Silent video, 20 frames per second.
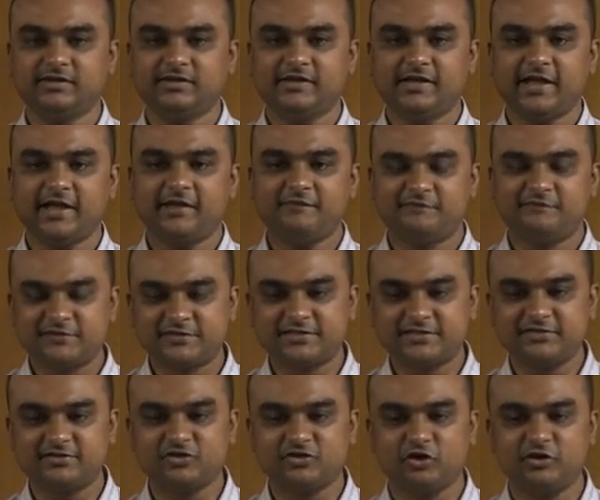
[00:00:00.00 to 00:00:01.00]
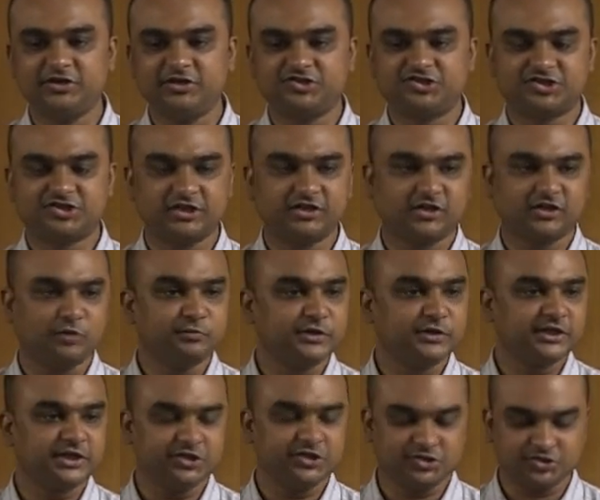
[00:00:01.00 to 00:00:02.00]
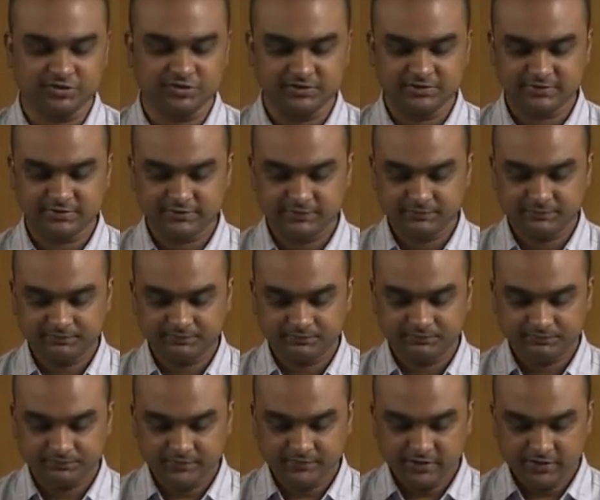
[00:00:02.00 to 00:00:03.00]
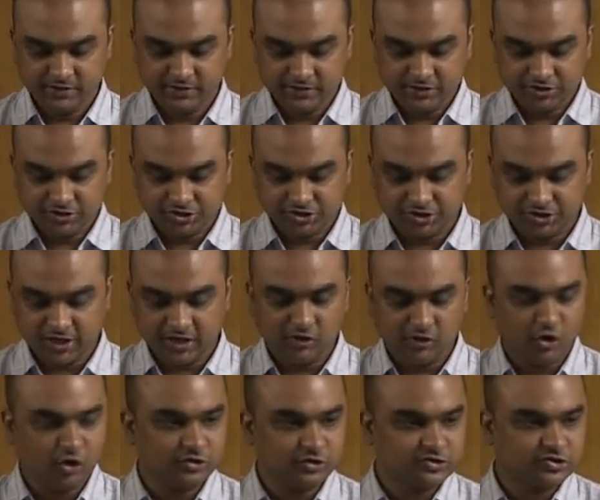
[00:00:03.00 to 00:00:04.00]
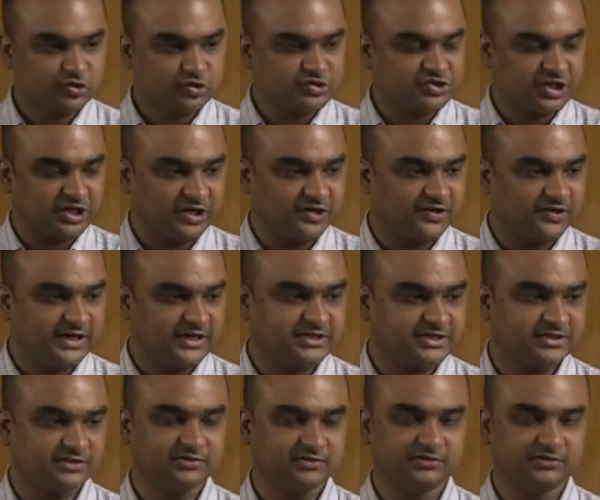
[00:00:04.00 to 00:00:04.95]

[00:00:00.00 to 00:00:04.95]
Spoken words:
Emphasis on digital communications shall also generate